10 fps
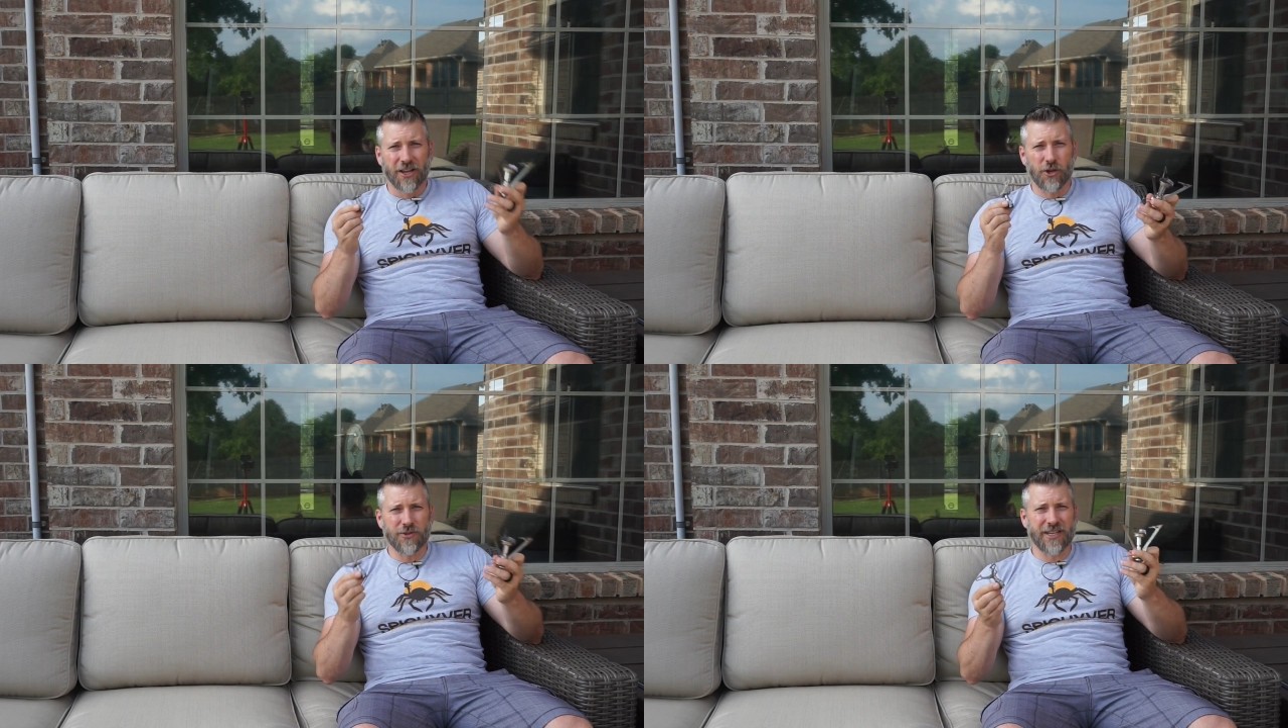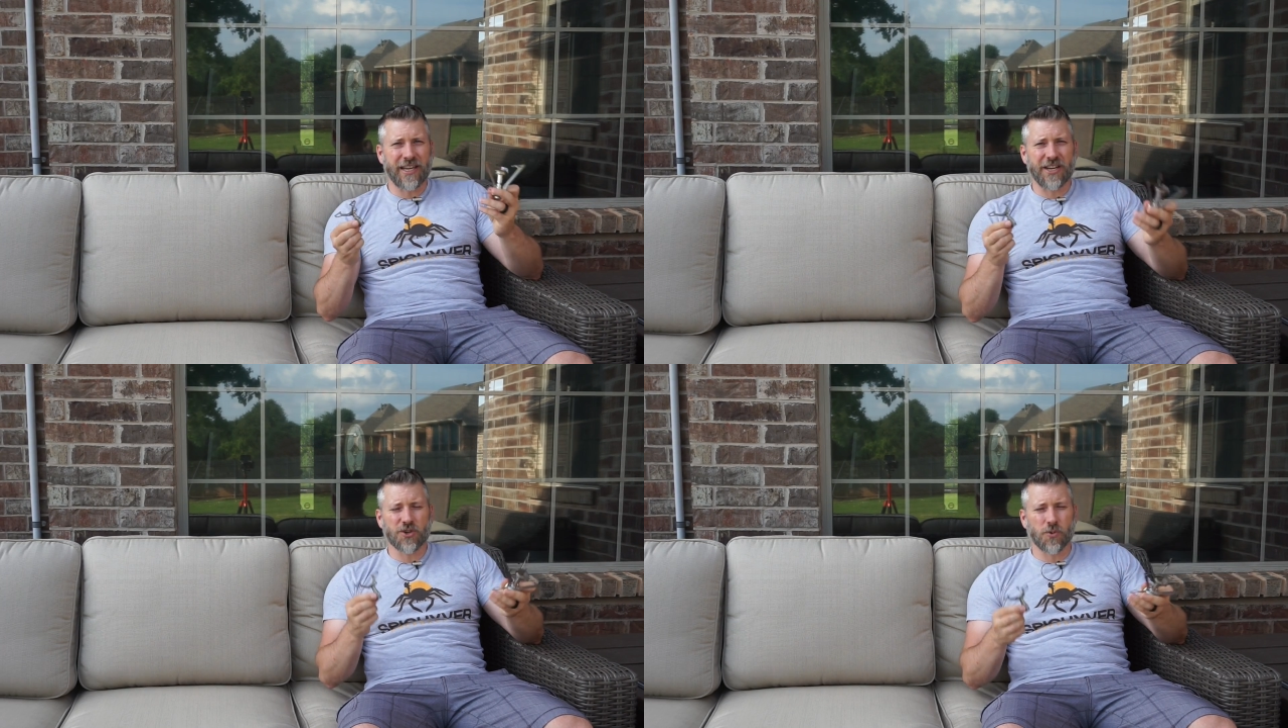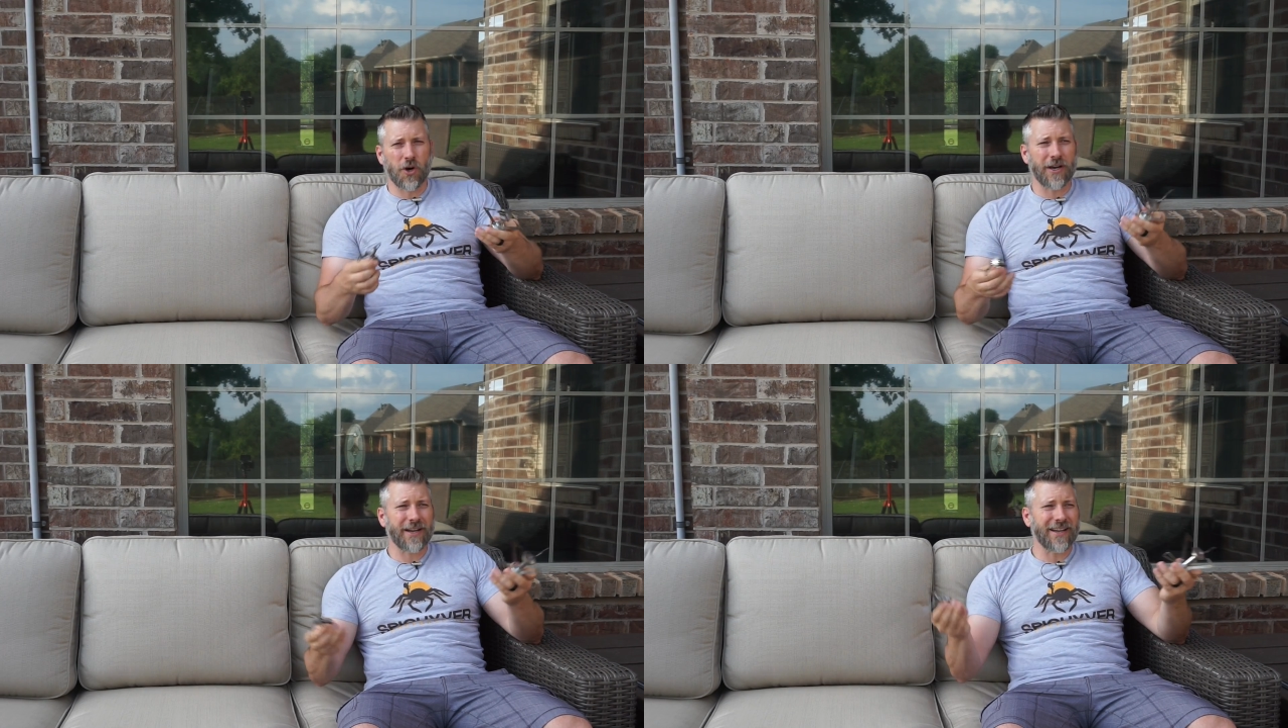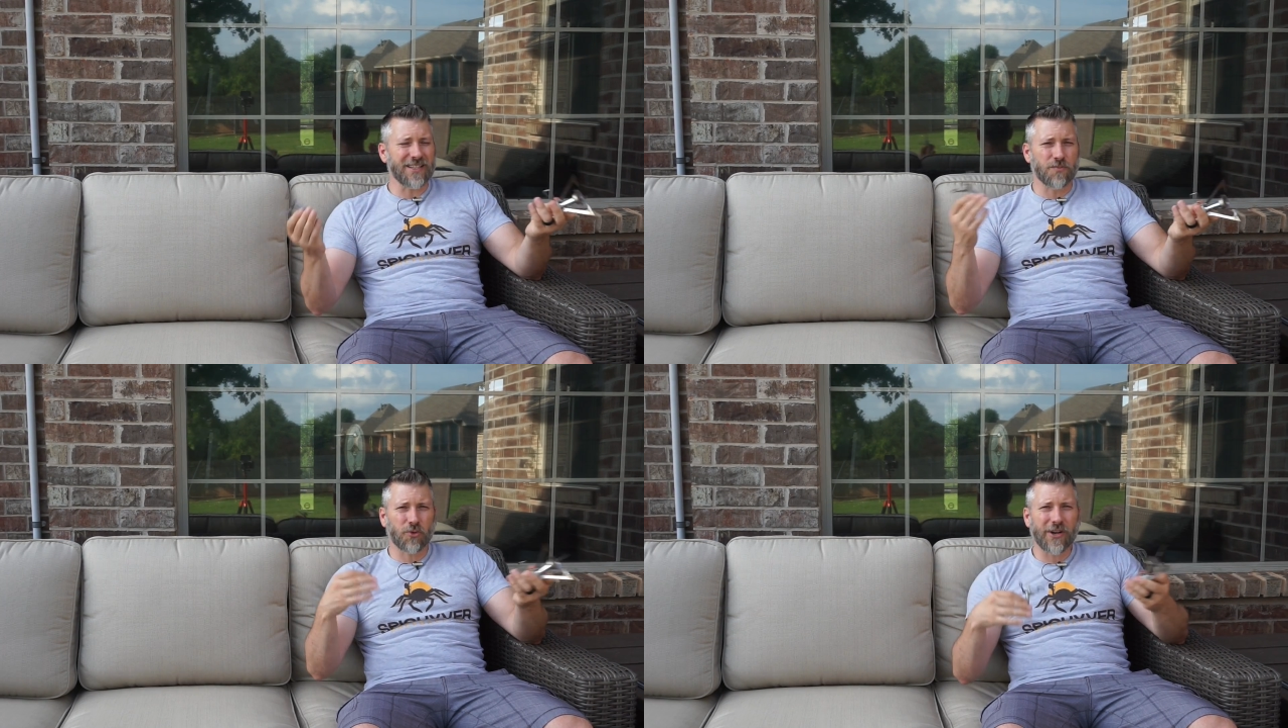using each one.
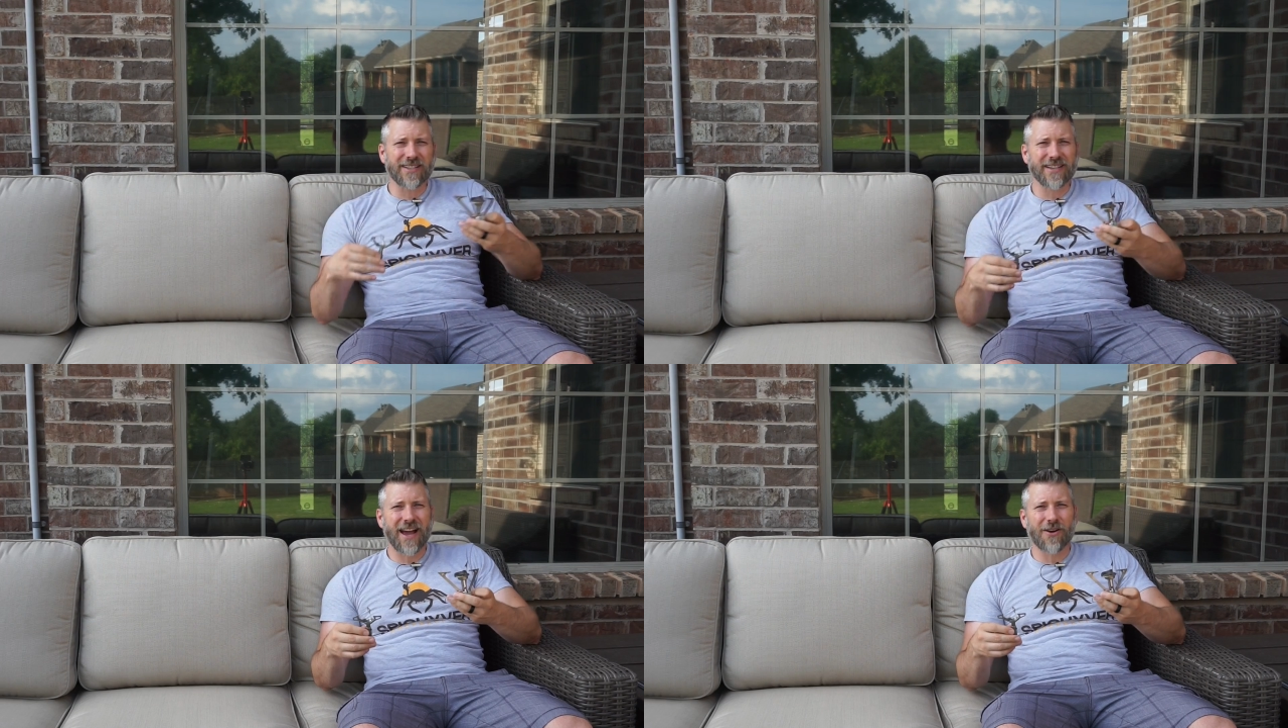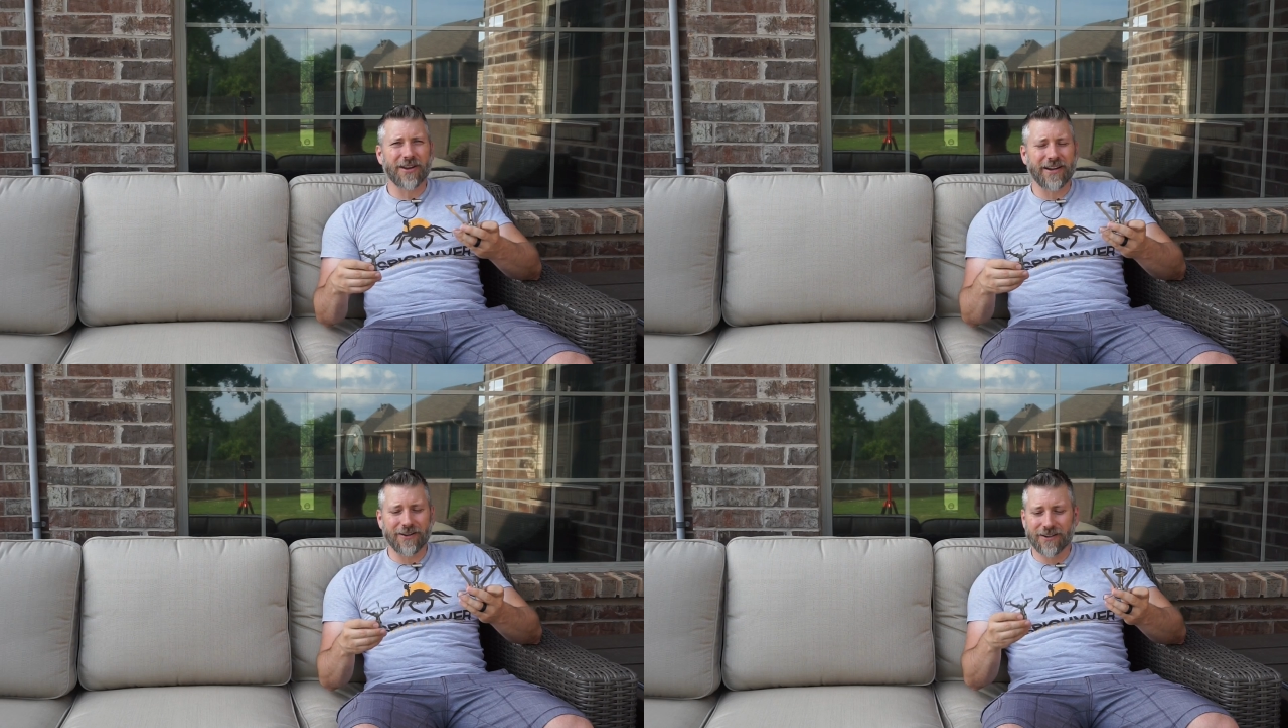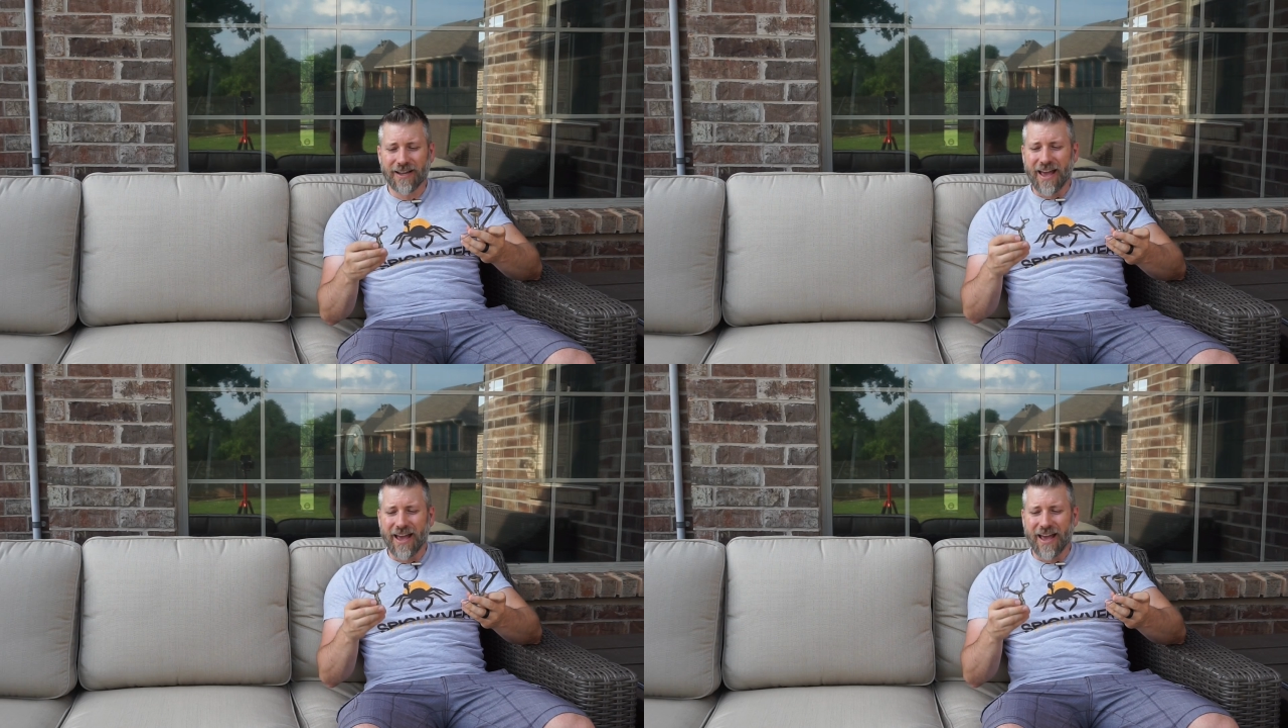It's breezy out here,